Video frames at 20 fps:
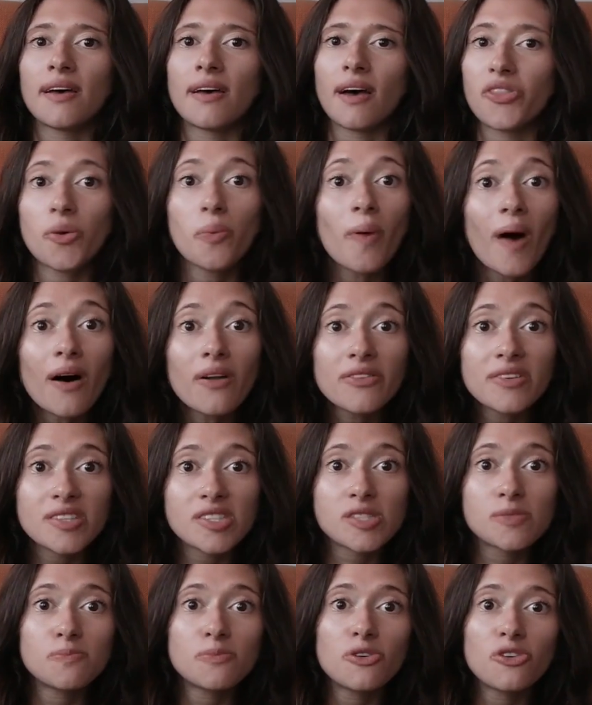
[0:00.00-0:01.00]
the
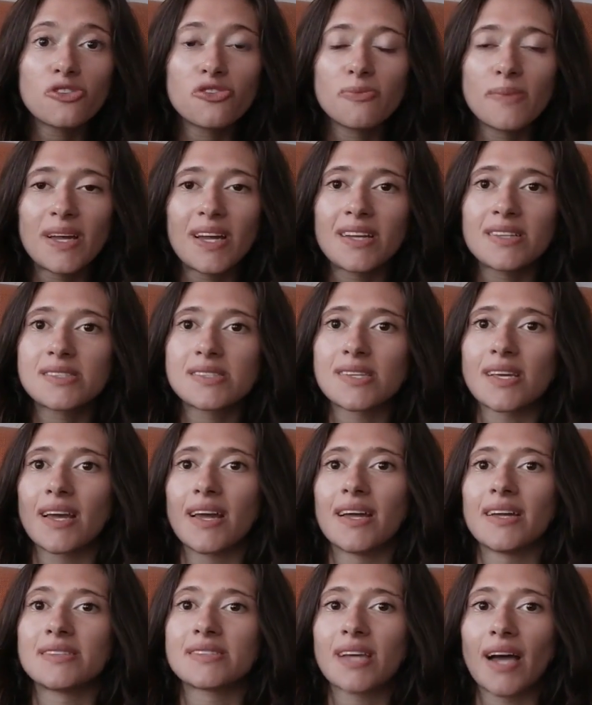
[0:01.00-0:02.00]
wellness movement
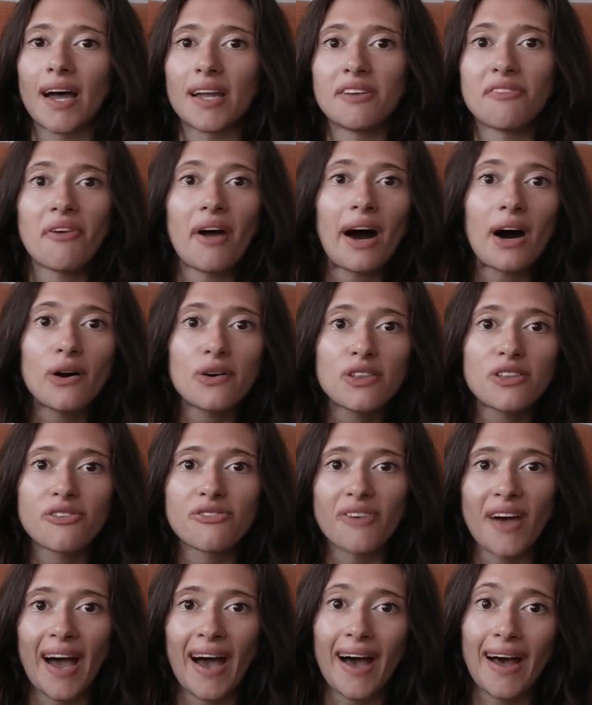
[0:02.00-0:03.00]
and kind of health
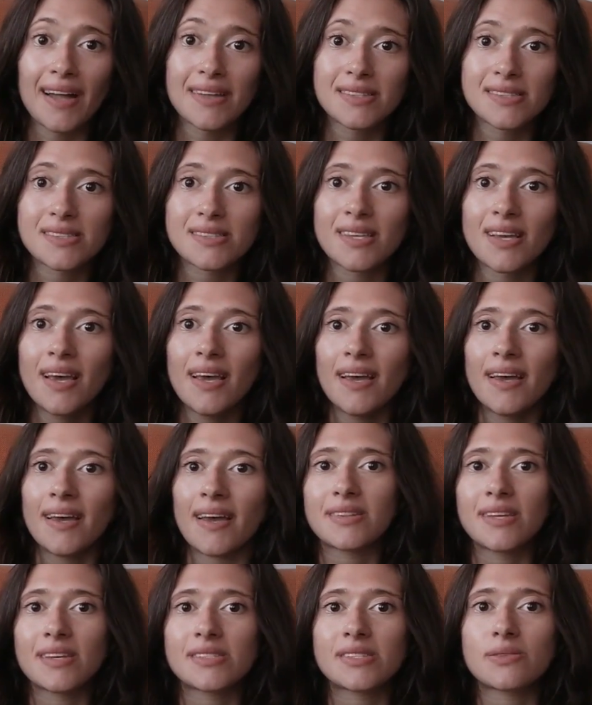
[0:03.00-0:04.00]
fads.
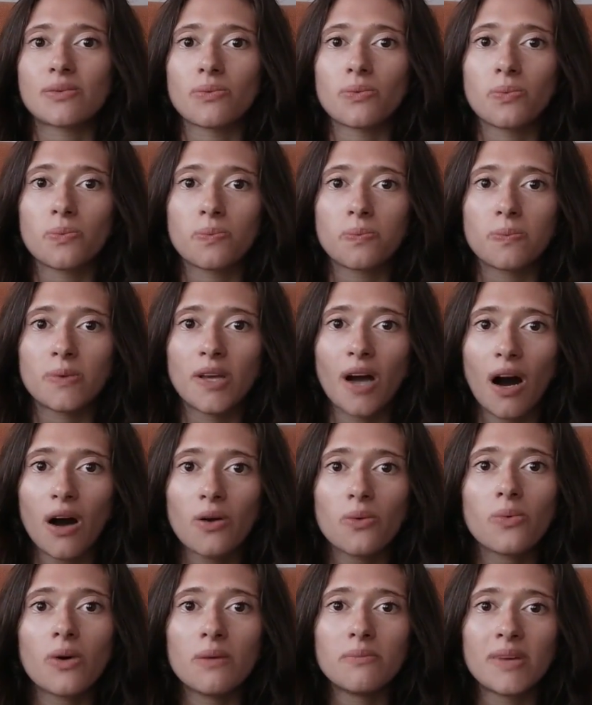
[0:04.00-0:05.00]
This
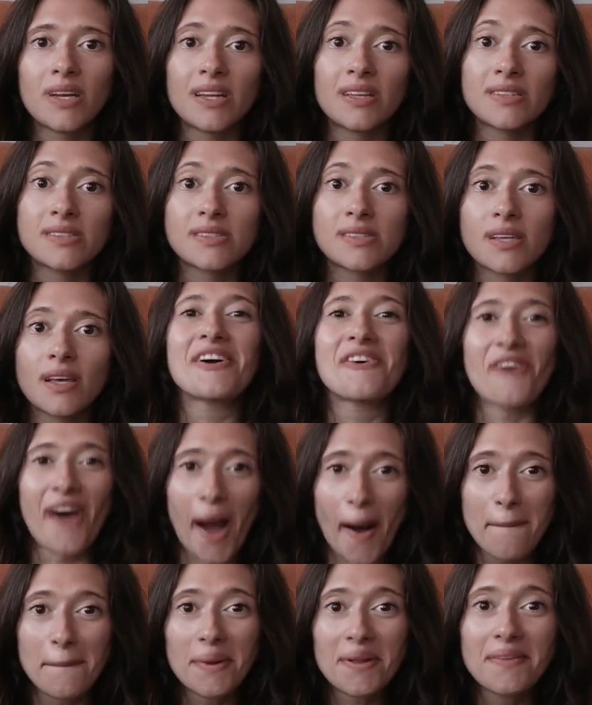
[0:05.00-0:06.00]
young woman's
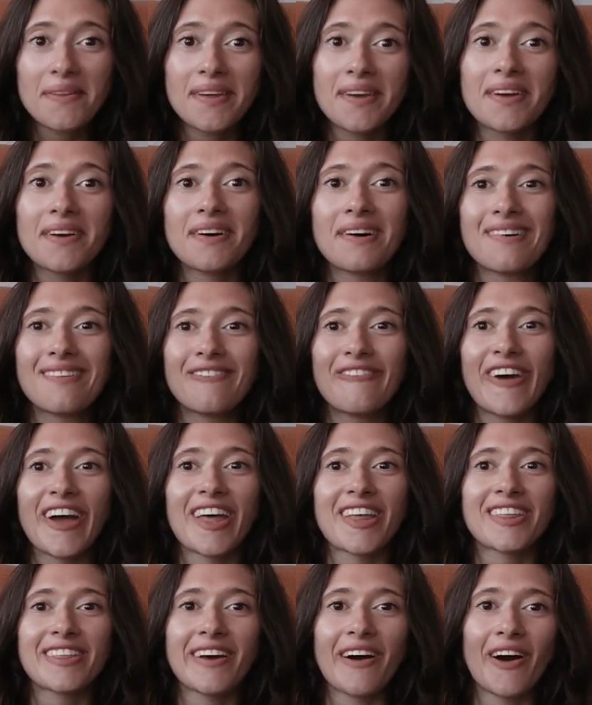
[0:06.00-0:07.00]
grappling
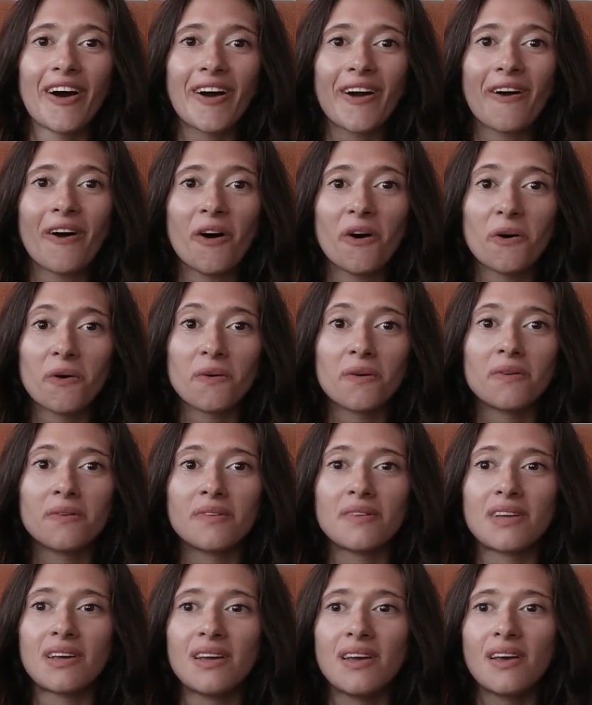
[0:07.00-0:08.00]
with her
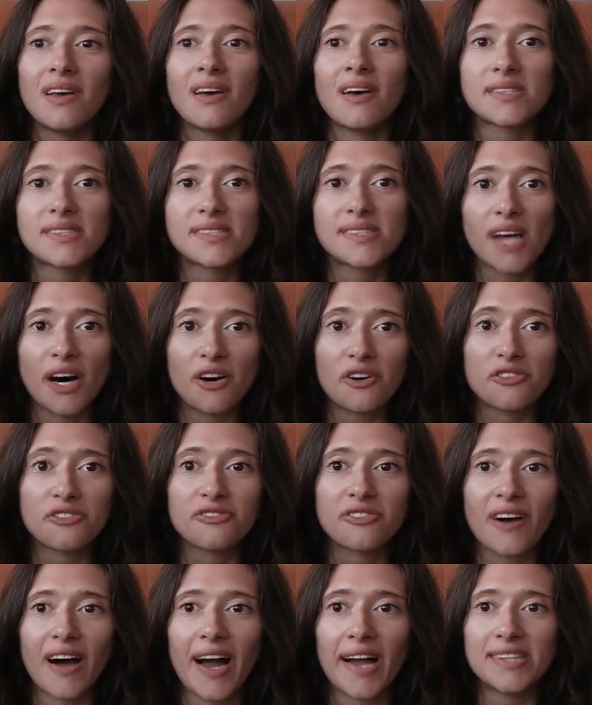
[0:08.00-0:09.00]
own
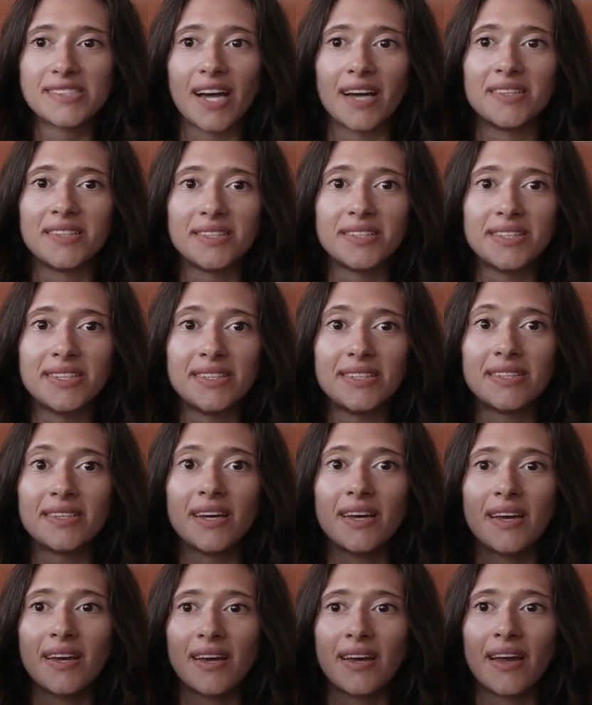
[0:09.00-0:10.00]
self-identity
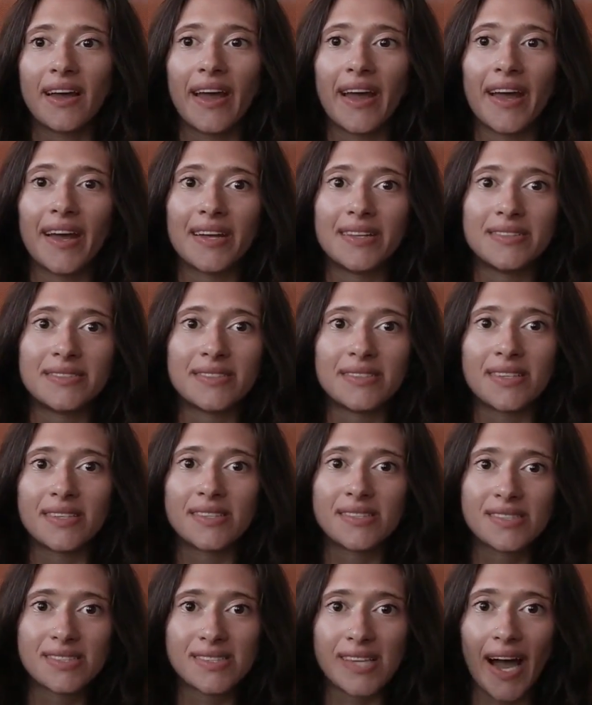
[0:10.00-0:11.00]
and
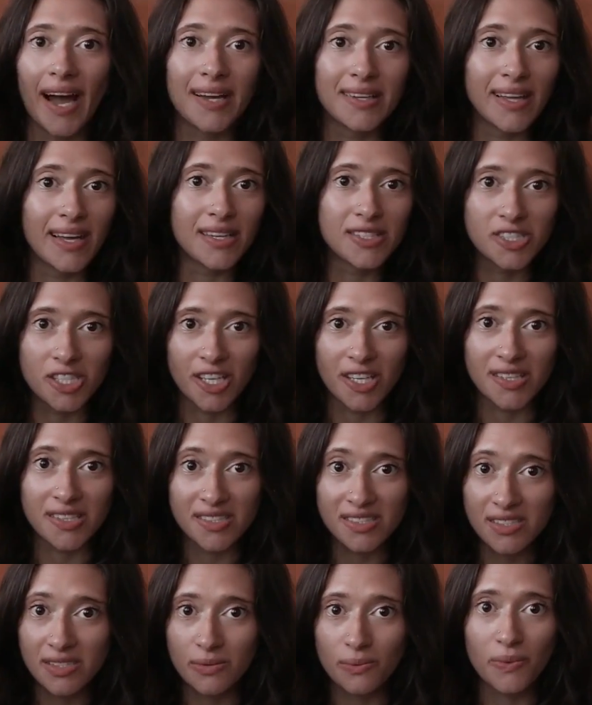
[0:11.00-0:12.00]

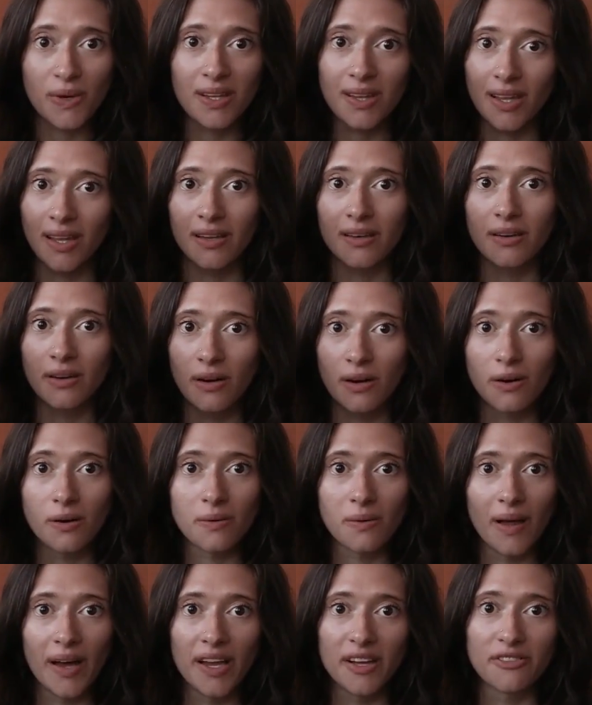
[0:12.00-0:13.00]
stagnations within her
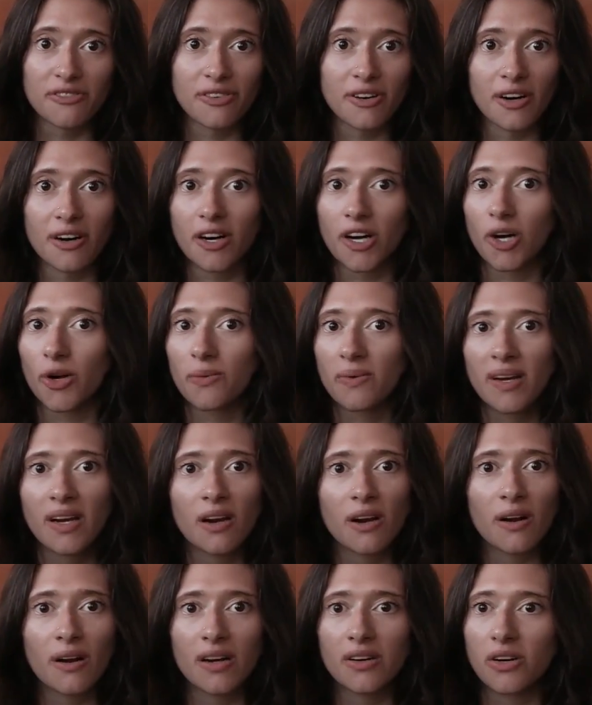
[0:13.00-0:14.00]
life, her
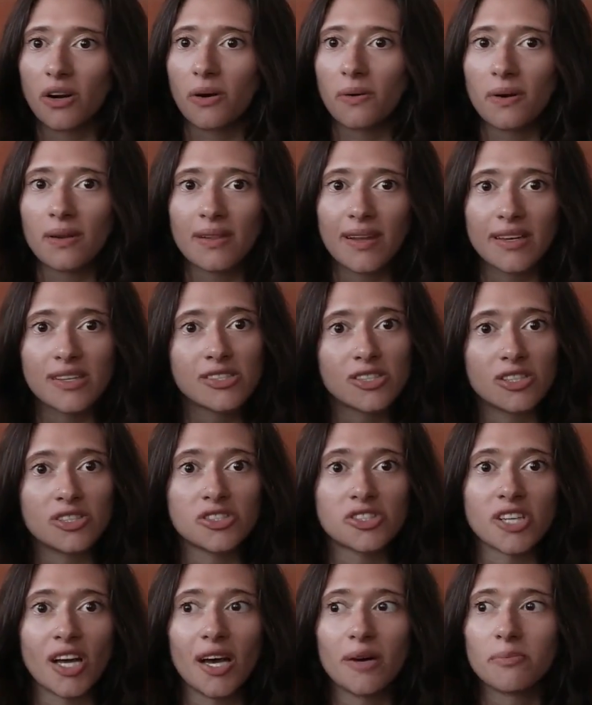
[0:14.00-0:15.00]
career, and her
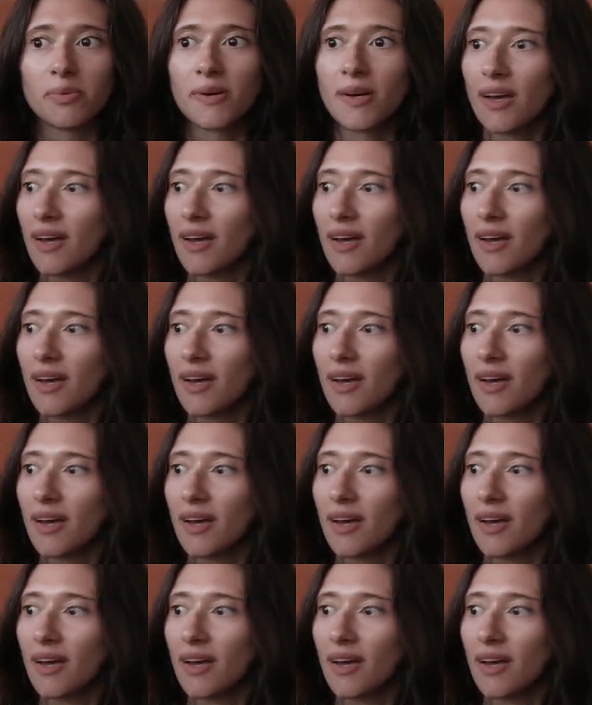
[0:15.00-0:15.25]
relationship.